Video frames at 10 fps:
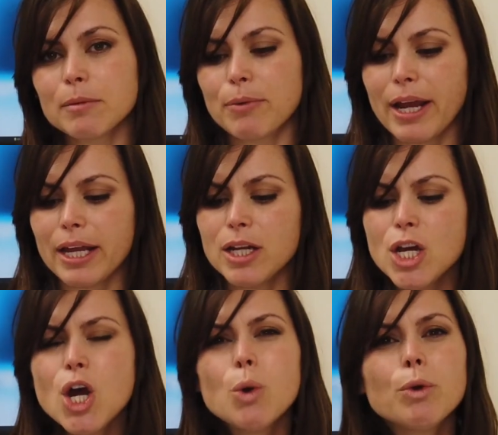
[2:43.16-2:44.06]
their brain
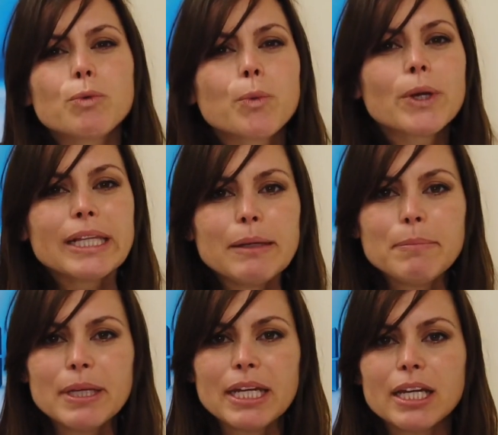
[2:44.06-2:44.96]
would really
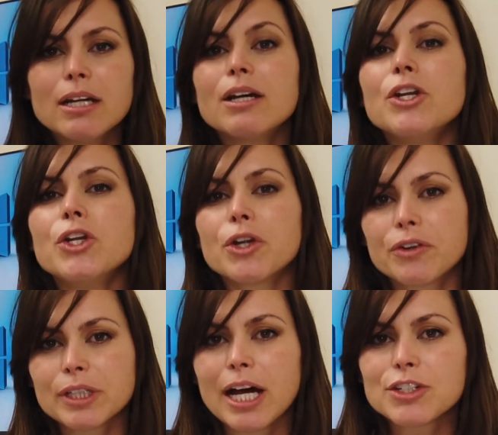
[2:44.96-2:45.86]
be
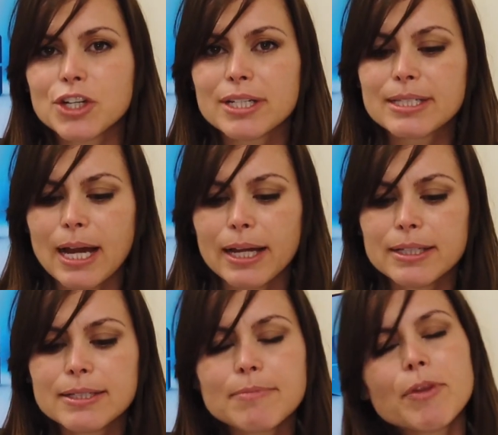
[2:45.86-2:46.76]
neurologic
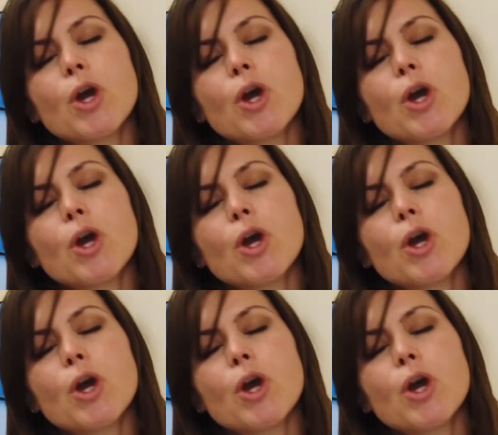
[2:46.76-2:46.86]
signs,